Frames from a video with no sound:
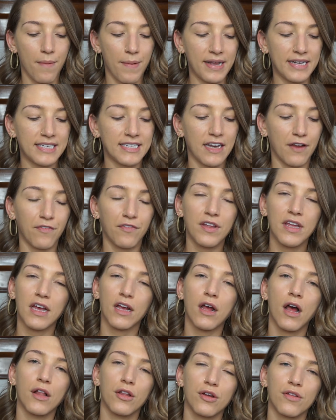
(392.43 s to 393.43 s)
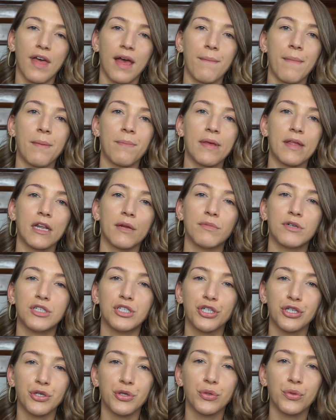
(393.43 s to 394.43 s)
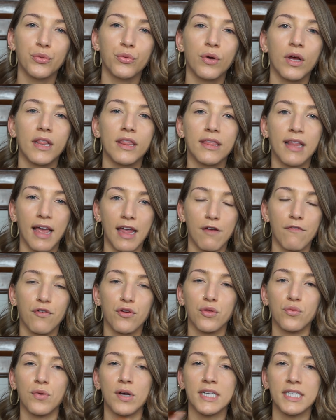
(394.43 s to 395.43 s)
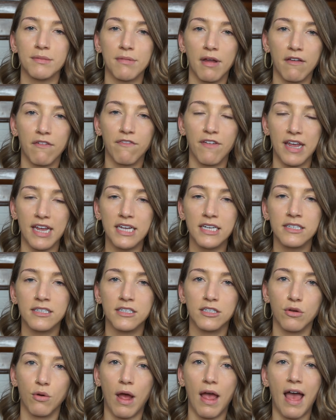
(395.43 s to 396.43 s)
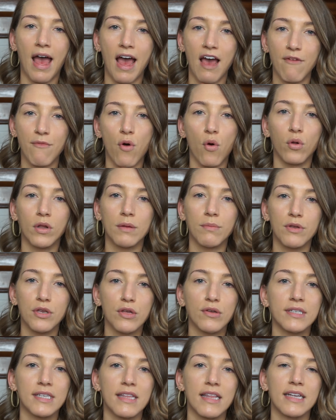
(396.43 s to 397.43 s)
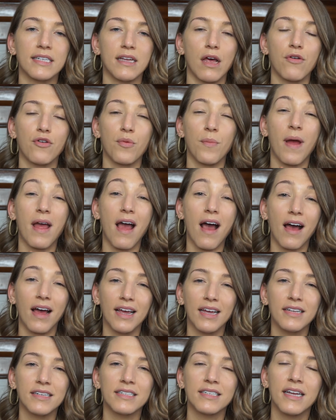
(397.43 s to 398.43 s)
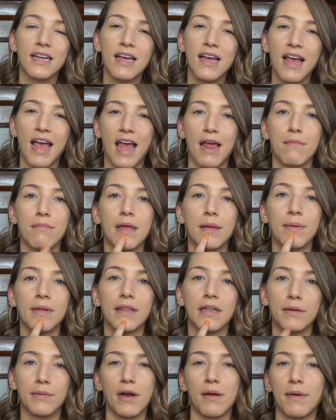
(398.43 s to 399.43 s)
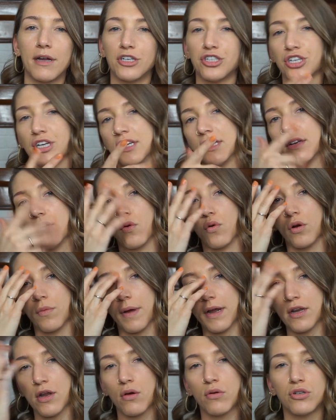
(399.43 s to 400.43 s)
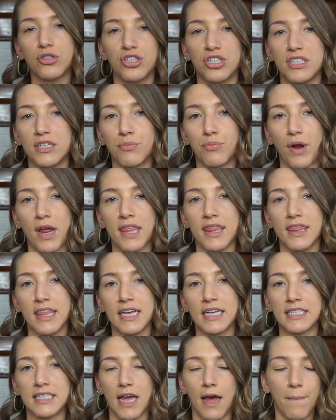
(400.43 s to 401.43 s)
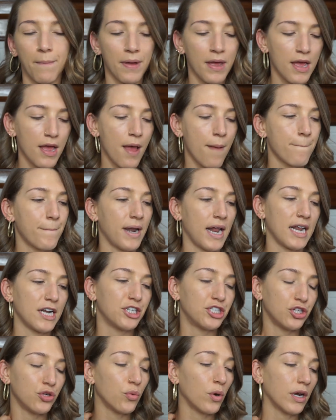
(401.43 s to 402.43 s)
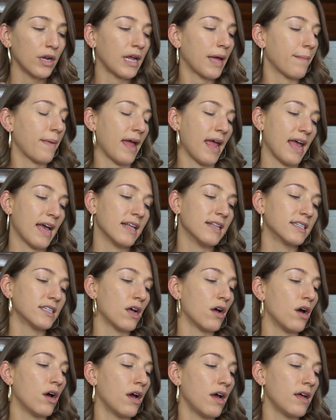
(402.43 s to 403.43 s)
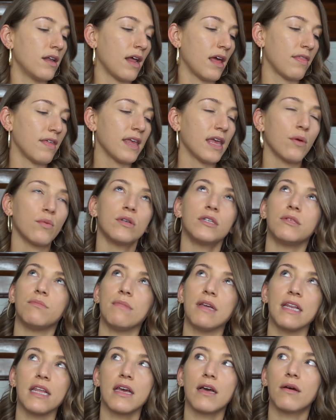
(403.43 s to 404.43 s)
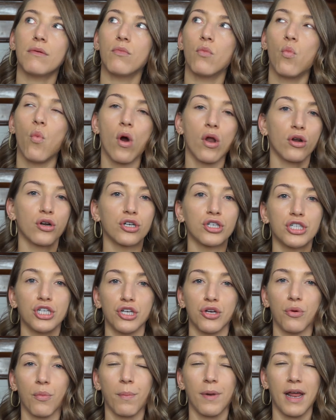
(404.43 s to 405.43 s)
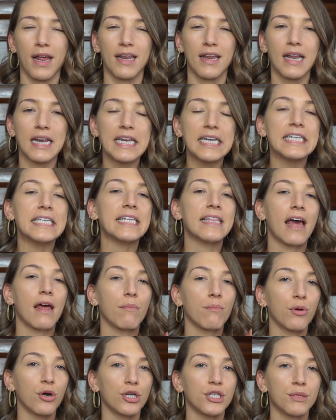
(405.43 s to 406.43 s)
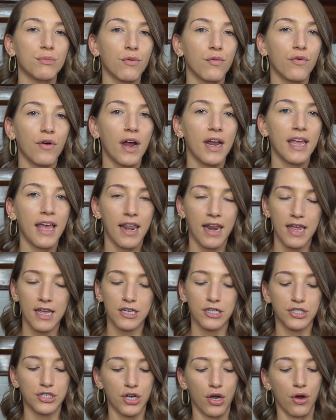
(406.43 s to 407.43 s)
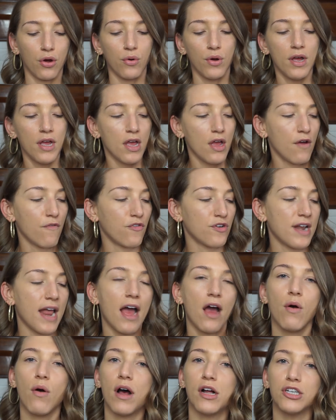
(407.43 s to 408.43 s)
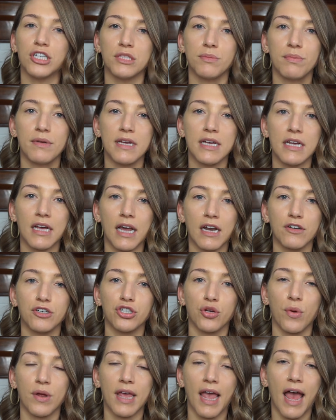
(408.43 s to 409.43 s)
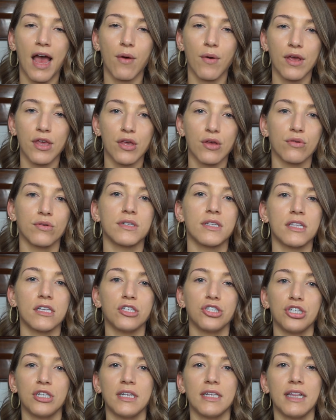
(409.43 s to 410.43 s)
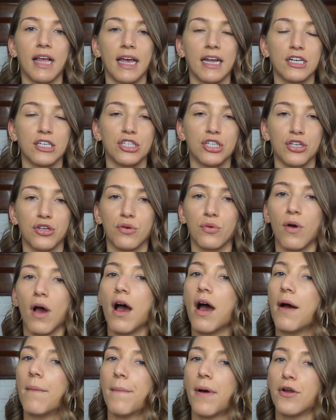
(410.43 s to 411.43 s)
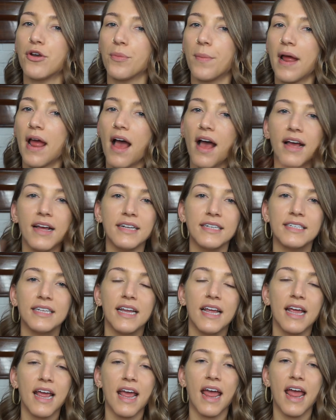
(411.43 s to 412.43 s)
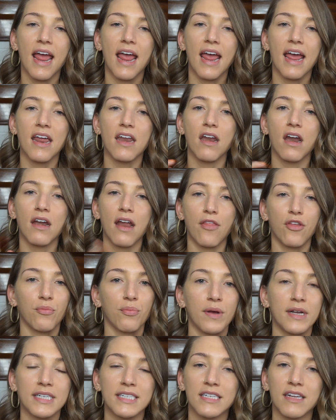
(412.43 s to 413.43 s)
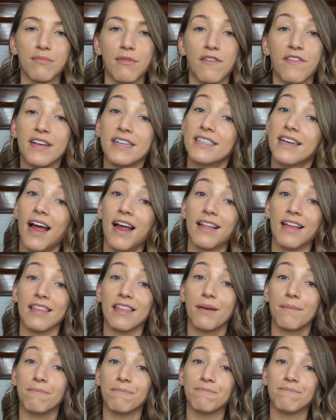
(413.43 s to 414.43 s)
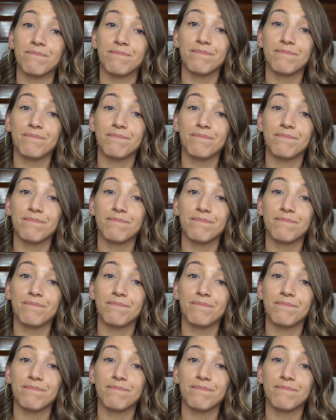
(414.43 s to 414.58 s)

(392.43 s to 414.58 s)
It's definitely a color that may be a little bit too light for the rest of my face, so I have only been using this under my eyes and maybe a little bit on my chin or my nose just to brighten things up. But I do want to get my hands on, I think it was medium 1 or 2, but I need to see that in person before I get it. So for now, I'll just be kind of showing how I use the G Light 2 under my eyes and on other places of my face to highlight them.